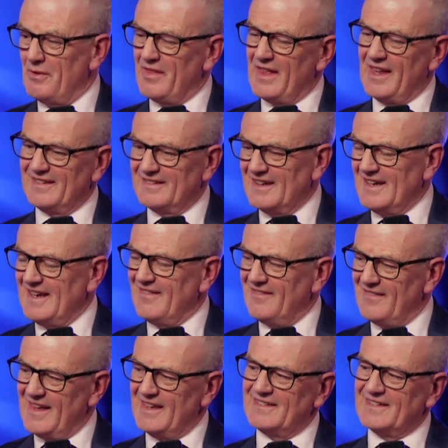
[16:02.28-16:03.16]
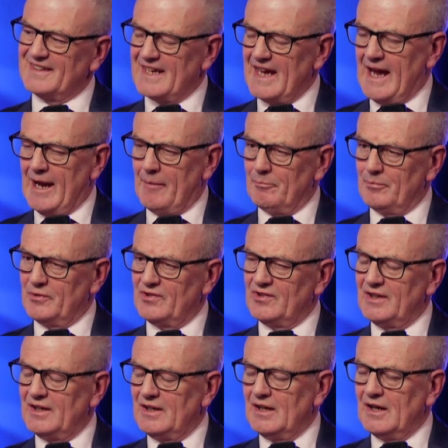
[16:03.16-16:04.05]
there's there's gaps,
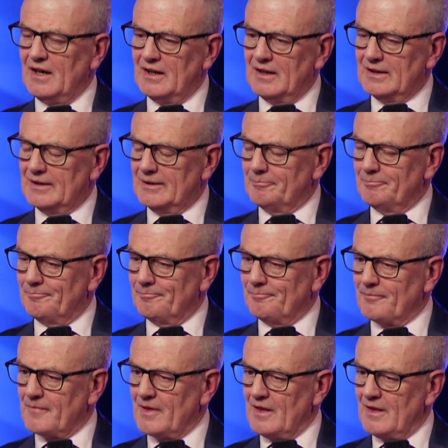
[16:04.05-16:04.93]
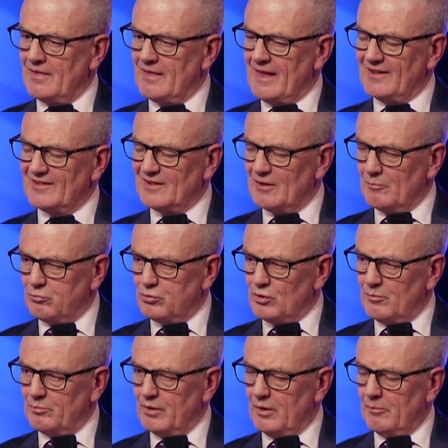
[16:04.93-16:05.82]
um, and that's the
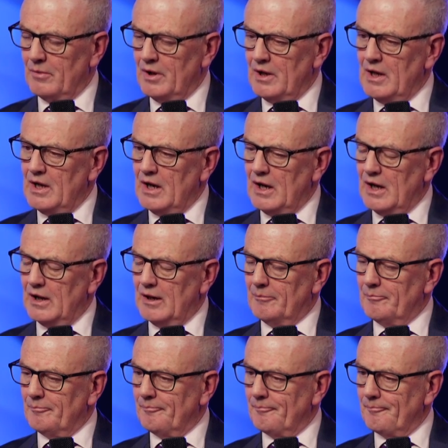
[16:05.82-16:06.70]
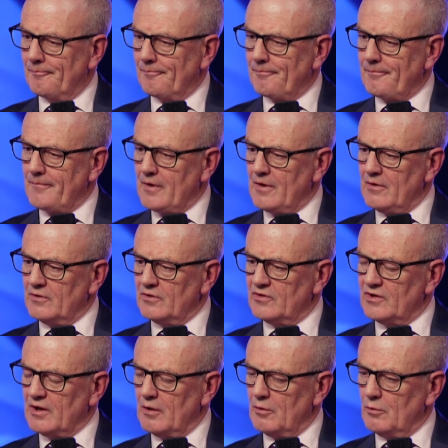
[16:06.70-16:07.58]
problem. Um, and
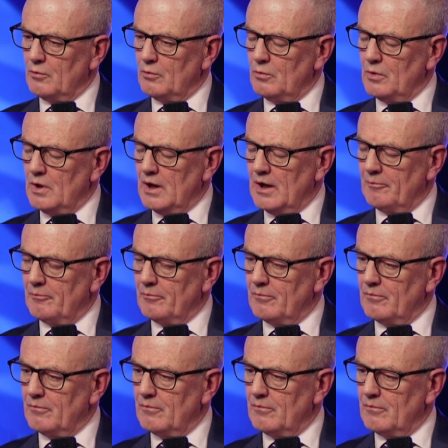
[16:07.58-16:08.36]
so um,